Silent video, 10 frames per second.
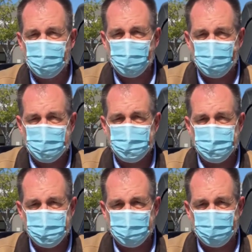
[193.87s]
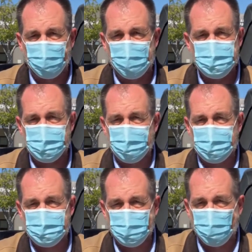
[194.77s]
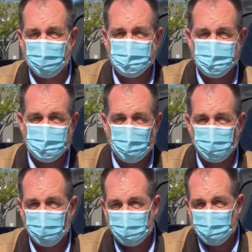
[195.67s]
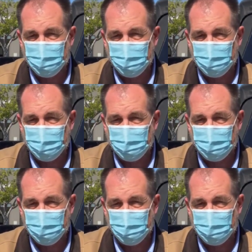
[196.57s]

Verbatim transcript: creatures in Christ. And that's the process that we're in.